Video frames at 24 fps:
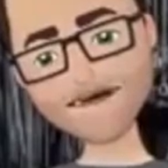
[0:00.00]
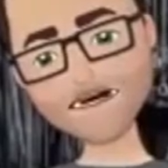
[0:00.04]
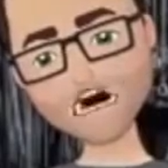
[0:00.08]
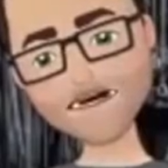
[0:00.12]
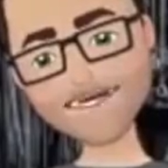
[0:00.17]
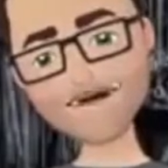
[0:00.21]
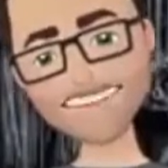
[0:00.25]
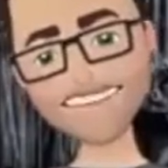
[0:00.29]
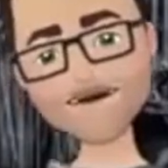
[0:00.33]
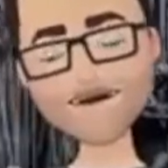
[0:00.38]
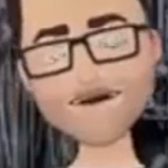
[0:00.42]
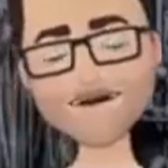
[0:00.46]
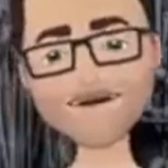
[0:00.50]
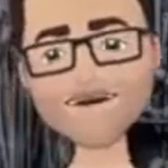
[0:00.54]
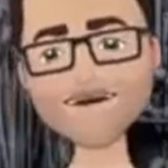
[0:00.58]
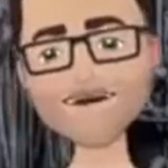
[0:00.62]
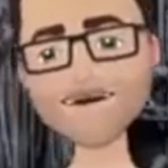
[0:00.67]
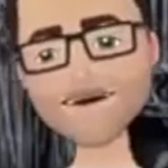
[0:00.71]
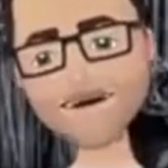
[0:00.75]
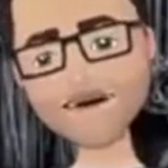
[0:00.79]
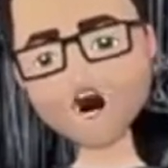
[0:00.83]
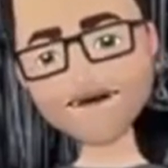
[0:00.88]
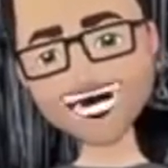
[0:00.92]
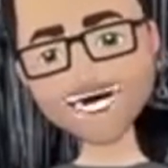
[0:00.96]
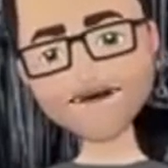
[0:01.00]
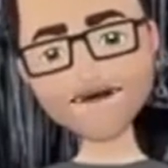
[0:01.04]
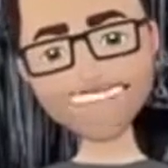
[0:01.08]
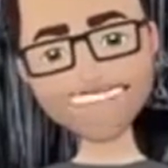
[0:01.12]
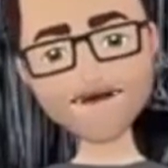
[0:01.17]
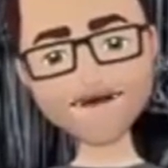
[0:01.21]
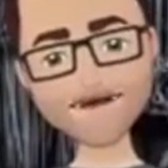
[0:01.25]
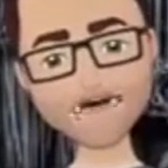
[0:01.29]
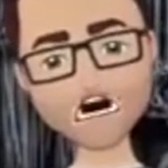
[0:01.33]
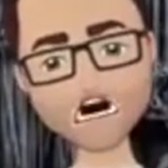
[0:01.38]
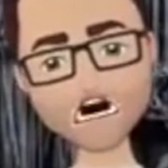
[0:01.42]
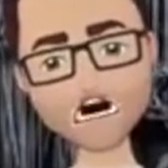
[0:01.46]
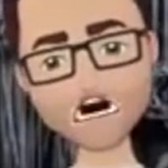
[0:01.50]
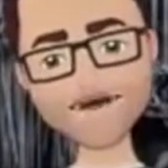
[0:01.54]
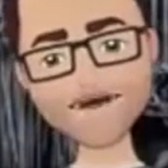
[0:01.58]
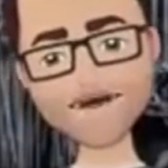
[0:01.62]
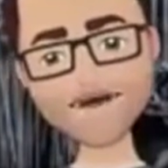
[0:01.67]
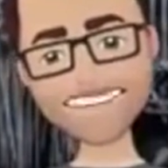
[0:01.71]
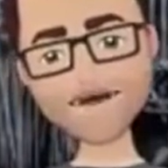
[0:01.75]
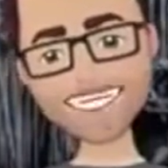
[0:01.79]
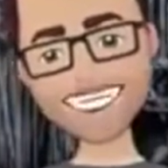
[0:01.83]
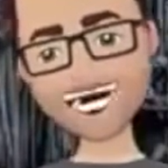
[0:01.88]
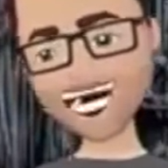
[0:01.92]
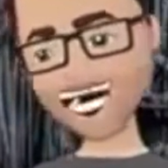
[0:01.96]
But I have been trying to use them in my
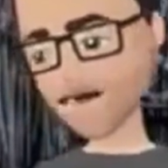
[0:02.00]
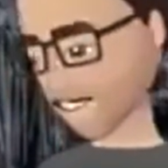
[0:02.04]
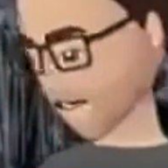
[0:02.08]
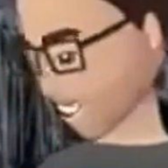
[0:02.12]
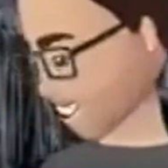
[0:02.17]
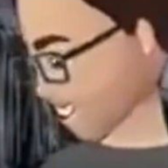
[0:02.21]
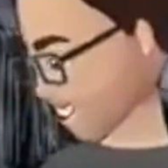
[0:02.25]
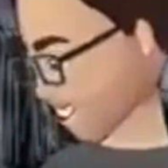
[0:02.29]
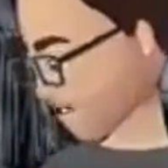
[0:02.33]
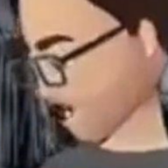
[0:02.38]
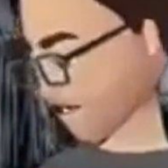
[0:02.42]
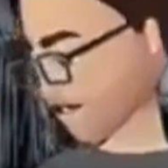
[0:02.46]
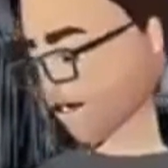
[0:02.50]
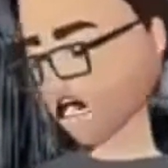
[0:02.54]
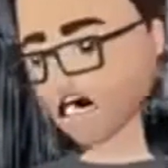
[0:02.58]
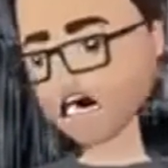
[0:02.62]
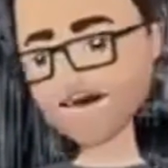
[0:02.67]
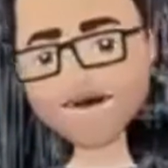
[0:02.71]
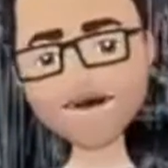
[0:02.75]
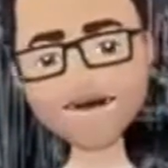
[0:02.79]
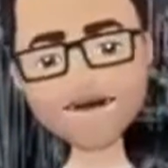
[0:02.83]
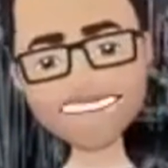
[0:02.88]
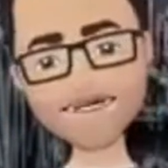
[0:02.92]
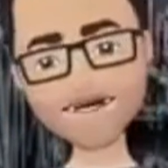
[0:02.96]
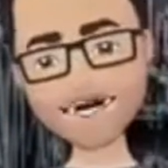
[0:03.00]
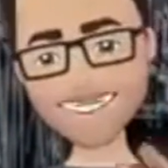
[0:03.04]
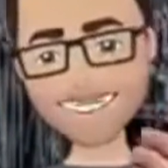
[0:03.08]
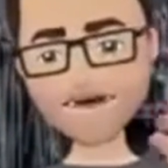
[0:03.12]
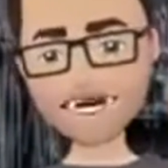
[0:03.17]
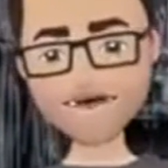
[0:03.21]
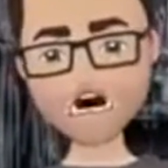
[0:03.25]
practice, and I've been building some skills.